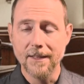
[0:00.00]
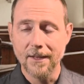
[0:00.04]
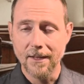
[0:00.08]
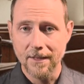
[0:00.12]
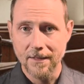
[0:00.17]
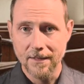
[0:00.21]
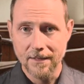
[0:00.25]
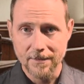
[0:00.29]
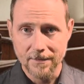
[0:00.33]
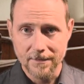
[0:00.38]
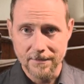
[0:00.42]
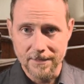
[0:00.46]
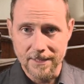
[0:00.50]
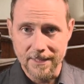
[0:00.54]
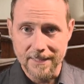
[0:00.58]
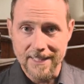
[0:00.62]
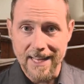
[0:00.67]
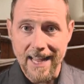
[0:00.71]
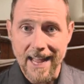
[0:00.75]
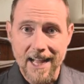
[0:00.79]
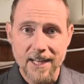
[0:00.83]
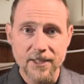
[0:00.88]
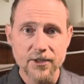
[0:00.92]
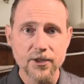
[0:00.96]
uh,
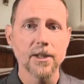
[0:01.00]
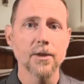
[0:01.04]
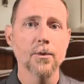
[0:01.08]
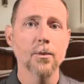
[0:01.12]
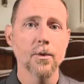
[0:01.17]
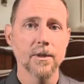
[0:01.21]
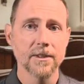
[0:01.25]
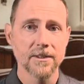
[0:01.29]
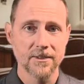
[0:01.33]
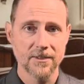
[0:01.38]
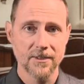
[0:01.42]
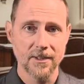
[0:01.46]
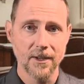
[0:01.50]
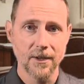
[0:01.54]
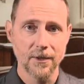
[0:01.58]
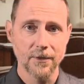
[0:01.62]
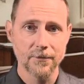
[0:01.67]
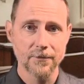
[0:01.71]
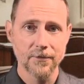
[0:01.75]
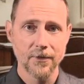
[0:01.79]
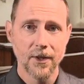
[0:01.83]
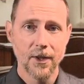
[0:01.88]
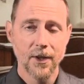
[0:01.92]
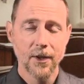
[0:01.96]
detaching
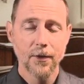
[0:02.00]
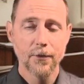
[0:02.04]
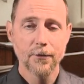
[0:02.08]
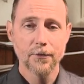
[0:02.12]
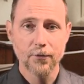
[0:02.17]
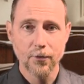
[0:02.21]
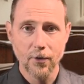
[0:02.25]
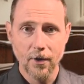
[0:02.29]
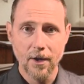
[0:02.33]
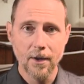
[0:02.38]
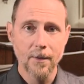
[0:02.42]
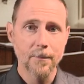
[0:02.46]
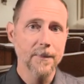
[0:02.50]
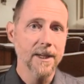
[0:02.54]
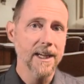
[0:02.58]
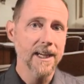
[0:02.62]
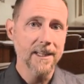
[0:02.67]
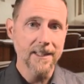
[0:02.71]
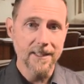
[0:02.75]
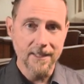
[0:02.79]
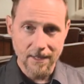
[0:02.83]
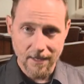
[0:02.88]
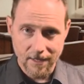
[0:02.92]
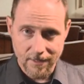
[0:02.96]
oneself from
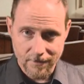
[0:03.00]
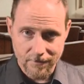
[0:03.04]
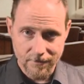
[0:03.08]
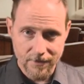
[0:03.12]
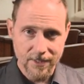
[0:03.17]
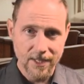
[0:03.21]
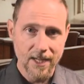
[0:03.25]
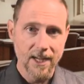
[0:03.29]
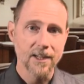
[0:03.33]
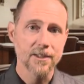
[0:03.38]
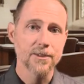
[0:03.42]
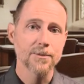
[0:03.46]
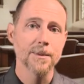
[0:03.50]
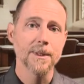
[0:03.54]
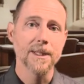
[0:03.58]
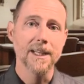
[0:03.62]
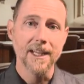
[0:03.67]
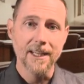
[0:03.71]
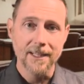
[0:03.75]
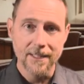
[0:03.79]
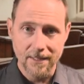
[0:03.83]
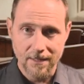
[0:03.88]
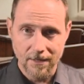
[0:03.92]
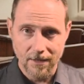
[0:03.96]
any kind of
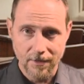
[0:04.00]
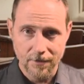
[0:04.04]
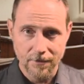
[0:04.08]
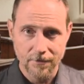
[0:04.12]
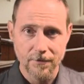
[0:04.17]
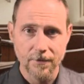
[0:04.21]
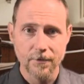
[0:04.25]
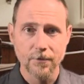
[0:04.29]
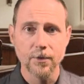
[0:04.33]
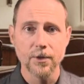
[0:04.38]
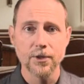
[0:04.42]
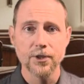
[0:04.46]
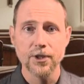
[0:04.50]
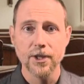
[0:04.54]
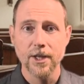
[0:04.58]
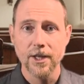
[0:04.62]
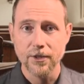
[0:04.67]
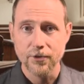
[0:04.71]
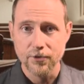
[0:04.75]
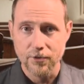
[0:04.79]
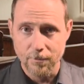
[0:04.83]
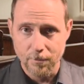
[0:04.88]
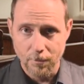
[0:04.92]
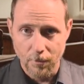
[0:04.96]
attachment, any kind of
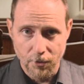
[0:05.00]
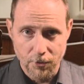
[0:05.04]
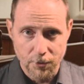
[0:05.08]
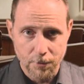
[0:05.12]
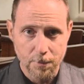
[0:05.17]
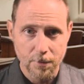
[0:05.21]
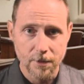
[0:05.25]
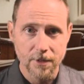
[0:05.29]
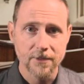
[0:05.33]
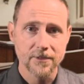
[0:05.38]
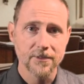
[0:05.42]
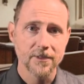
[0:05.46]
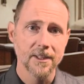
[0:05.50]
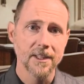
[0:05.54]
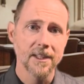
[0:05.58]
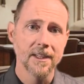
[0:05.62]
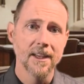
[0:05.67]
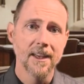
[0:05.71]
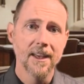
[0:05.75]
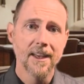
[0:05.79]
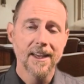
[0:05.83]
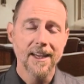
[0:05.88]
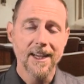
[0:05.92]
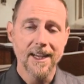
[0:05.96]
differentiation,
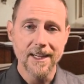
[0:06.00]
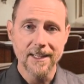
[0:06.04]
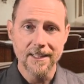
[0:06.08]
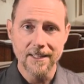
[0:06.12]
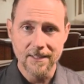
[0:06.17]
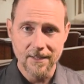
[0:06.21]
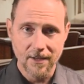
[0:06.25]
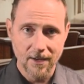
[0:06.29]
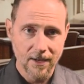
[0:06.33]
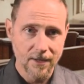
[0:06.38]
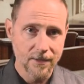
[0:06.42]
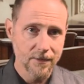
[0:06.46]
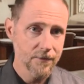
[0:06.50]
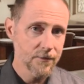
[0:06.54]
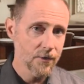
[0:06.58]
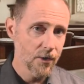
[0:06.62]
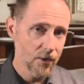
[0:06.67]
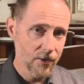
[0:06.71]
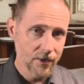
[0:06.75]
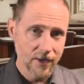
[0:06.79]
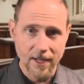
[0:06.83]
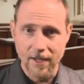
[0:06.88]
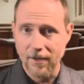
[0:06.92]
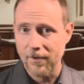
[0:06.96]
multiplicity, any kind of
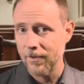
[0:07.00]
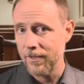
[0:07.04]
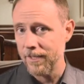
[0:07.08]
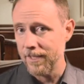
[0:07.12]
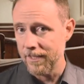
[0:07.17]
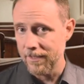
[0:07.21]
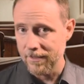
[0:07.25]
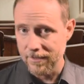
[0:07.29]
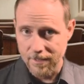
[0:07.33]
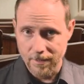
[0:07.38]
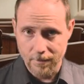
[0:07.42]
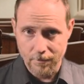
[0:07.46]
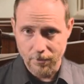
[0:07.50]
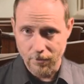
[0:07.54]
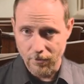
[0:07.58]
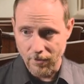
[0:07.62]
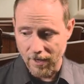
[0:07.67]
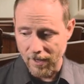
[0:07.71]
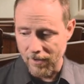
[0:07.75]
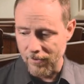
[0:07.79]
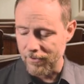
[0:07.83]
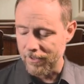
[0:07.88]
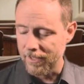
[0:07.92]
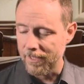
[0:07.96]
carnality and
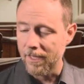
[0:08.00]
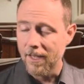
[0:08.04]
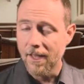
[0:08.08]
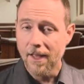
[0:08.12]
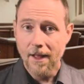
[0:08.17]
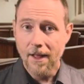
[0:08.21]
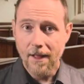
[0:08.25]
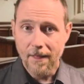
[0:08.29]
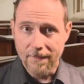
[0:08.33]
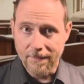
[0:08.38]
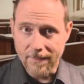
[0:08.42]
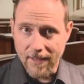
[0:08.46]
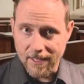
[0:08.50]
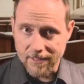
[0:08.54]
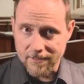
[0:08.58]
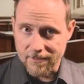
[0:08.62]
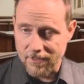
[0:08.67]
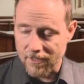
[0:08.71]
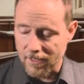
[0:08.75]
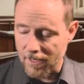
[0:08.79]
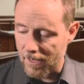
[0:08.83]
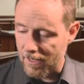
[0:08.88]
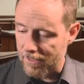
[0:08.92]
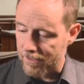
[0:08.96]
temporality.
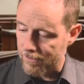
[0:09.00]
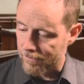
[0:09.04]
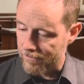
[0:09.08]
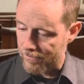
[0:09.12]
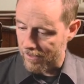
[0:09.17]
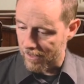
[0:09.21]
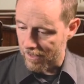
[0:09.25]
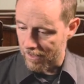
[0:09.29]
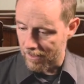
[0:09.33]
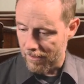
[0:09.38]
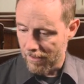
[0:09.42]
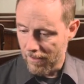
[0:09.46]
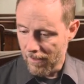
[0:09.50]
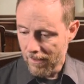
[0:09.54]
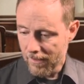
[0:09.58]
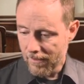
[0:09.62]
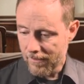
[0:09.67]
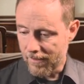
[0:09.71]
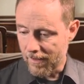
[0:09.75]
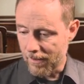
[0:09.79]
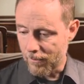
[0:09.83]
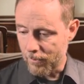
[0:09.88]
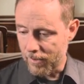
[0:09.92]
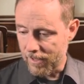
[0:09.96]
That's the kind of thing
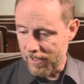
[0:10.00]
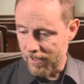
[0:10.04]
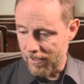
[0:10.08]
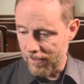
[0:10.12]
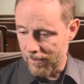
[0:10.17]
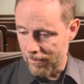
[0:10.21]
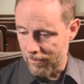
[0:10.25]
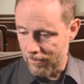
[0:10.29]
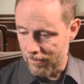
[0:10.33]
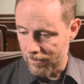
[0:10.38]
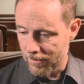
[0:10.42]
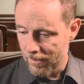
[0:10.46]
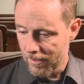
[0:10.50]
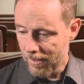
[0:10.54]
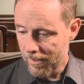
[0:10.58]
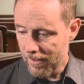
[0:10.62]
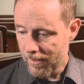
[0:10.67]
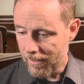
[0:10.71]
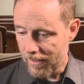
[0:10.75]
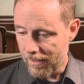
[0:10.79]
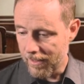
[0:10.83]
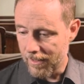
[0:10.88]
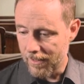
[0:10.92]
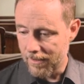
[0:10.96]
that we hear
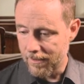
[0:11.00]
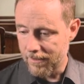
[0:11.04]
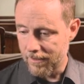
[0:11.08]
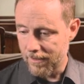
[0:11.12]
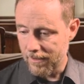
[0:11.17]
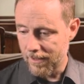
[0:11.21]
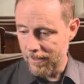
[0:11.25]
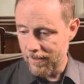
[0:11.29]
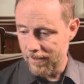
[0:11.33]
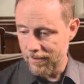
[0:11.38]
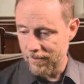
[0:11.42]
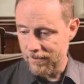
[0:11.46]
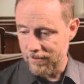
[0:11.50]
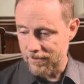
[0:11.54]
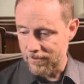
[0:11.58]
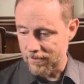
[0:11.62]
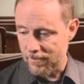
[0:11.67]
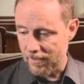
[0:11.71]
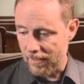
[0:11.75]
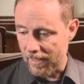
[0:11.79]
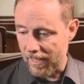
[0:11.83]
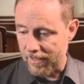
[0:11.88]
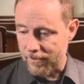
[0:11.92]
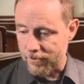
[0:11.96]
in
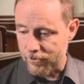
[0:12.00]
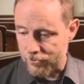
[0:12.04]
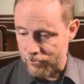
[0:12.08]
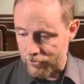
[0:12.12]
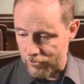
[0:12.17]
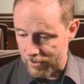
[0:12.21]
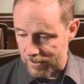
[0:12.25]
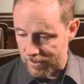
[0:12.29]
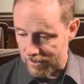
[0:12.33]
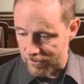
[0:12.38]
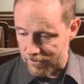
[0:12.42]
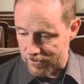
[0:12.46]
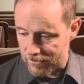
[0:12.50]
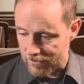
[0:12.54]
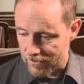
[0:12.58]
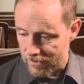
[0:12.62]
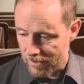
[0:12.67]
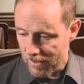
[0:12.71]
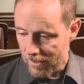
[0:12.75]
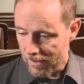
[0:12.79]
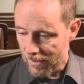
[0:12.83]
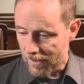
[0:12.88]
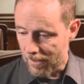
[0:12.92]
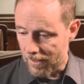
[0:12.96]
his Latin treatise,
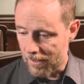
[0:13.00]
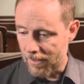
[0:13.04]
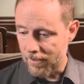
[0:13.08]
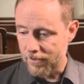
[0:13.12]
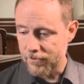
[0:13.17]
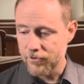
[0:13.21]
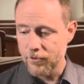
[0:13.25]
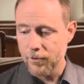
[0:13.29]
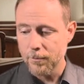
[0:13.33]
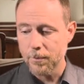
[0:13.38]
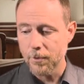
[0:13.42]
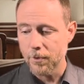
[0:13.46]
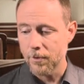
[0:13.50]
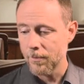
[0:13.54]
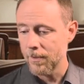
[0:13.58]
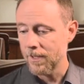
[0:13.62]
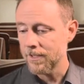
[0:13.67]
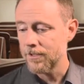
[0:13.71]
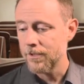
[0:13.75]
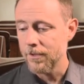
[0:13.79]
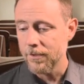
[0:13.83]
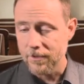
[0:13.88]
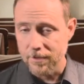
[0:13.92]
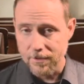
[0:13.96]
uh, Super
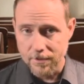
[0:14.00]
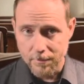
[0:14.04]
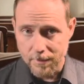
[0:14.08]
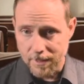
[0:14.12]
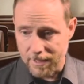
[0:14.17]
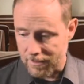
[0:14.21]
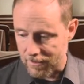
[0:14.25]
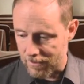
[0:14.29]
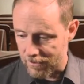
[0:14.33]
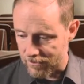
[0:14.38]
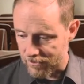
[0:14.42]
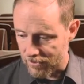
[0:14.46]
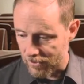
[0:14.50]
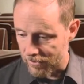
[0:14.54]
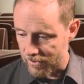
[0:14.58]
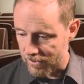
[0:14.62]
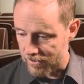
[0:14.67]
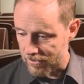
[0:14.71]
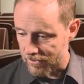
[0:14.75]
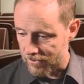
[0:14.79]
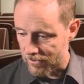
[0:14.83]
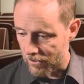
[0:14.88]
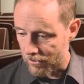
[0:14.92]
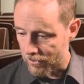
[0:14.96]
Orationa Dominica, so
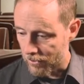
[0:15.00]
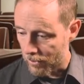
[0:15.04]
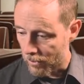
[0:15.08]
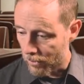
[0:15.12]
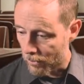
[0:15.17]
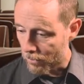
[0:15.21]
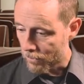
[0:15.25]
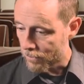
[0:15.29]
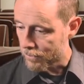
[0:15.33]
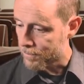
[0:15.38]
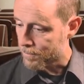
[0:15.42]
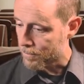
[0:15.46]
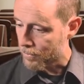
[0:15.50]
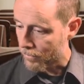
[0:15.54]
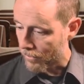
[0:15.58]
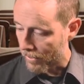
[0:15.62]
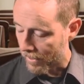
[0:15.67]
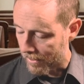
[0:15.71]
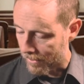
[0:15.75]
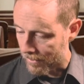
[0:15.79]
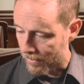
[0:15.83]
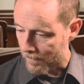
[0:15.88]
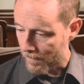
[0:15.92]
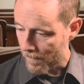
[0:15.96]
this is on the Lord's
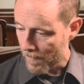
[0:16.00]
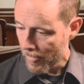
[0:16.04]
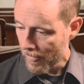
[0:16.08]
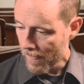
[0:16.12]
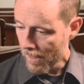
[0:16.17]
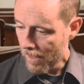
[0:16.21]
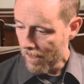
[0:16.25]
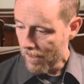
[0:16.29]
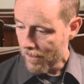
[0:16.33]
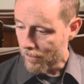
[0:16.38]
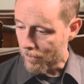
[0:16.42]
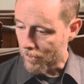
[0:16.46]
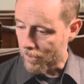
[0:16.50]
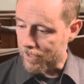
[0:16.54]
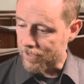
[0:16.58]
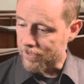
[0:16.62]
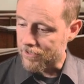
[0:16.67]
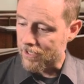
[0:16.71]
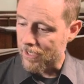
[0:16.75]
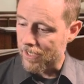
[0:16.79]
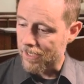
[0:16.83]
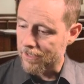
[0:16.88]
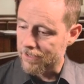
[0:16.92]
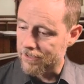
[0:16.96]
Prayer, where he
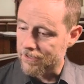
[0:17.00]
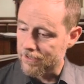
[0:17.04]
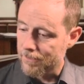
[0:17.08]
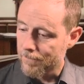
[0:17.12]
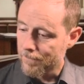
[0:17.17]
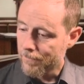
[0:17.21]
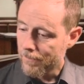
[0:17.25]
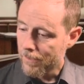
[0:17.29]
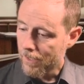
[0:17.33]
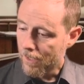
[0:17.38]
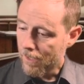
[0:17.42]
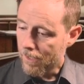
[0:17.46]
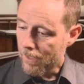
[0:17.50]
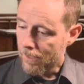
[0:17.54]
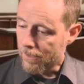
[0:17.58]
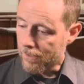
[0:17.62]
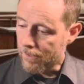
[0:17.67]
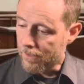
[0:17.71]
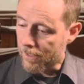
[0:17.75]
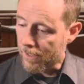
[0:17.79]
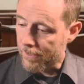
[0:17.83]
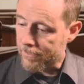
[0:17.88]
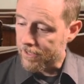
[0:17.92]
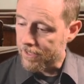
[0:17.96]
says,
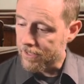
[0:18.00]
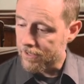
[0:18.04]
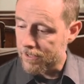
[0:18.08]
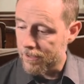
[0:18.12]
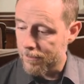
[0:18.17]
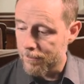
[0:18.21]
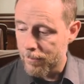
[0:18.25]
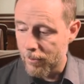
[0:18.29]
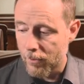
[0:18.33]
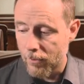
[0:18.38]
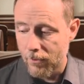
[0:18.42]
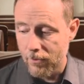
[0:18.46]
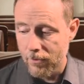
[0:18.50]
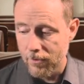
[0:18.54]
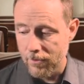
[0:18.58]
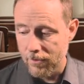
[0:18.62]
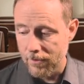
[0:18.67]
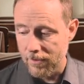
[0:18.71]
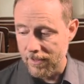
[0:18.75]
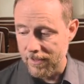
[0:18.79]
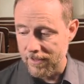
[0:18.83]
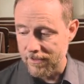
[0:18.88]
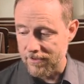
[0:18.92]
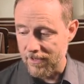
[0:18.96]
nothing
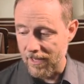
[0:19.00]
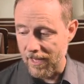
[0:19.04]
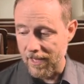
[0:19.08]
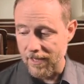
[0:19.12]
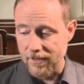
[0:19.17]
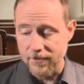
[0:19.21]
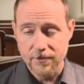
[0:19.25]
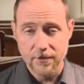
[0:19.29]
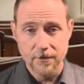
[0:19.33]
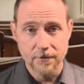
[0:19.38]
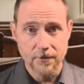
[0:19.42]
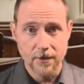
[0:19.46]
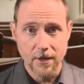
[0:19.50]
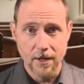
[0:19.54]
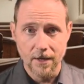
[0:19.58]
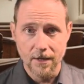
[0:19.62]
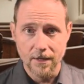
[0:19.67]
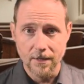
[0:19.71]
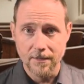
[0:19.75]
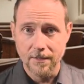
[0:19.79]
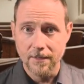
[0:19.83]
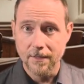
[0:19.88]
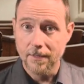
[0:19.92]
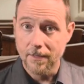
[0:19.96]
temporal is asked of
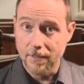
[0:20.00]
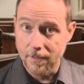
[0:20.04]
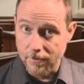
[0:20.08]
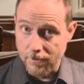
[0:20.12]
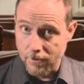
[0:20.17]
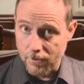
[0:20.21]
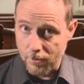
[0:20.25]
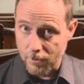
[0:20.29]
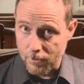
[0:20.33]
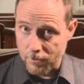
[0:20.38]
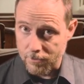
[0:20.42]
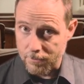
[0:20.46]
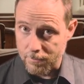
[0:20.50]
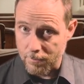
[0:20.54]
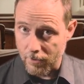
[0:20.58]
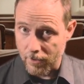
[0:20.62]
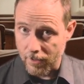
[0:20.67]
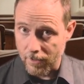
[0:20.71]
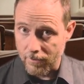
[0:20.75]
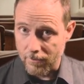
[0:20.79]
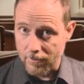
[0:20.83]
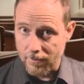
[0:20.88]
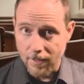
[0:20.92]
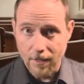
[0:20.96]
God in the Lord's
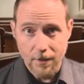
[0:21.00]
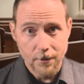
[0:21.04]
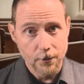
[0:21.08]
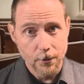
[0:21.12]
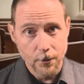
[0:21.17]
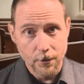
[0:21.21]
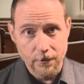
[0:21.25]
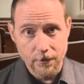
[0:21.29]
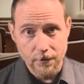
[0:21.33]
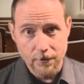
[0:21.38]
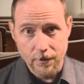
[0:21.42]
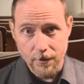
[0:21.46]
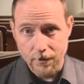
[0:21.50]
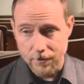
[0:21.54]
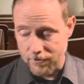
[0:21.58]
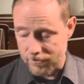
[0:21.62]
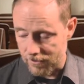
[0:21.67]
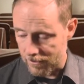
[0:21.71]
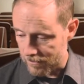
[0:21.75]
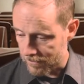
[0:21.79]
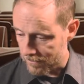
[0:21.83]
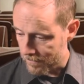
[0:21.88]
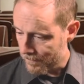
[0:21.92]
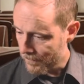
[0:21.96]
Prayer. I don't know if you've
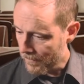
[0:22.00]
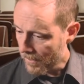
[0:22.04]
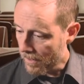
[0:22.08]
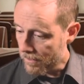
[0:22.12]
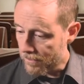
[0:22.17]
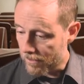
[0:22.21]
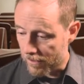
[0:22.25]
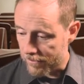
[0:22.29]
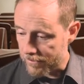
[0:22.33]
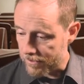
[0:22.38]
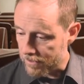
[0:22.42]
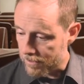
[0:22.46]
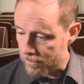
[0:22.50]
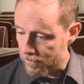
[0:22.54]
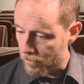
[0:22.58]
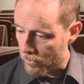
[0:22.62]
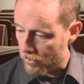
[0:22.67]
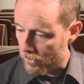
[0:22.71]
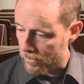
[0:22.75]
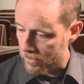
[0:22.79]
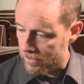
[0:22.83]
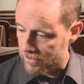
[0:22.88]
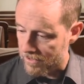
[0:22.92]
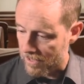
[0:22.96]
noticed this. Nothing
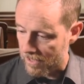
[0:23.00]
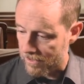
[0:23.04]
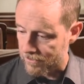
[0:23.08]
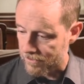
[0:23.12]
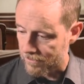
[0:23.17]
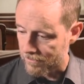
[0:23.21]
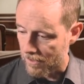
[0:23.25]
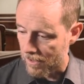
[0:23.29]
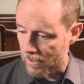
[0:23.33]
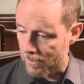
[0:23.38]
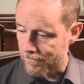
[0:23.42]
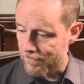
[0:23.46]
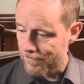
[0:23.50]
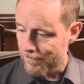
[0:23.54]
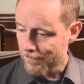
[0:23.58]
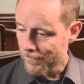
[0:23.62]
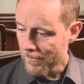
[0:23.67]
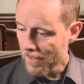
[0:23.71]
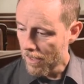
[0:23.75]
temporal is asked of God.